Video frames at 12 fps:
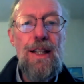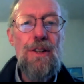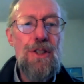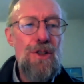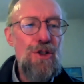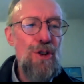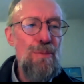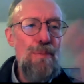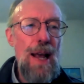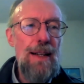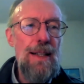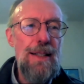there's
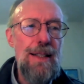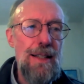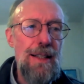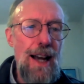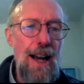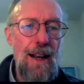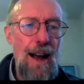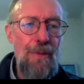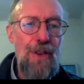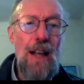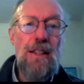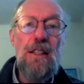tremendous desire.
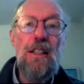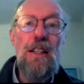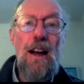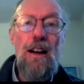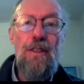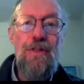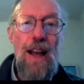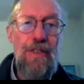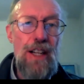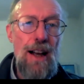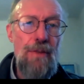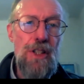Afghans love
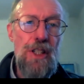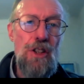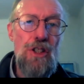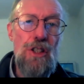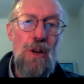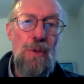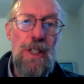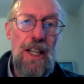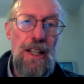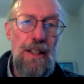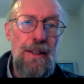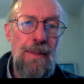having conversations over
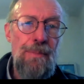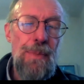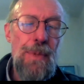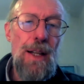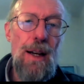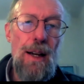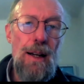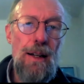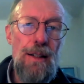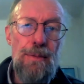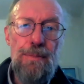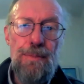tea
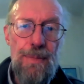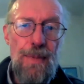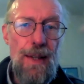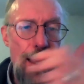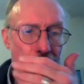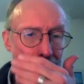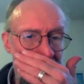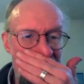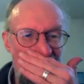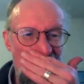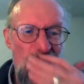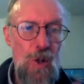
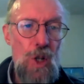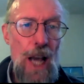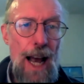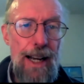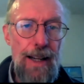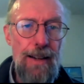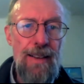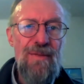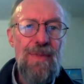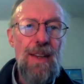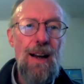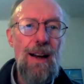and chatting.
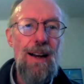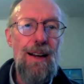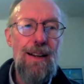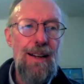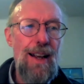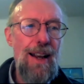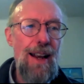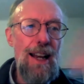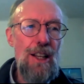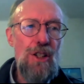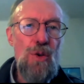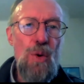
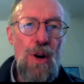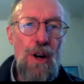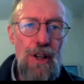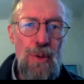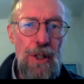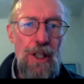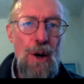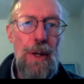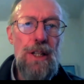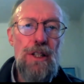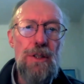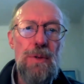Any store you would
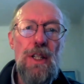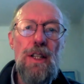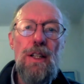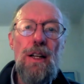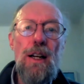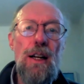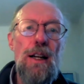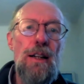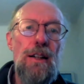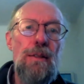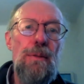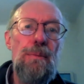go into
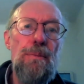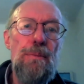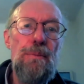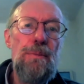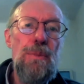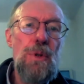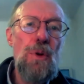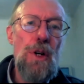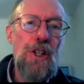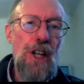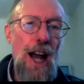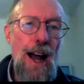
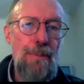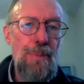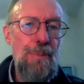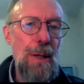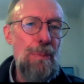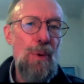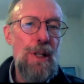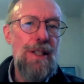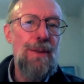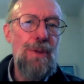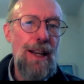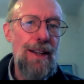or shop, people
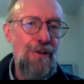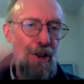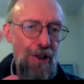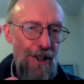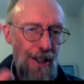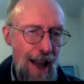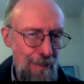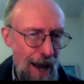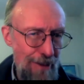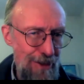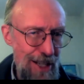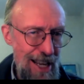would say, like, first
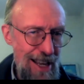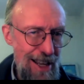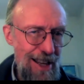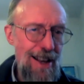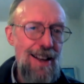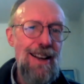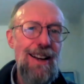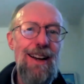stop, have tea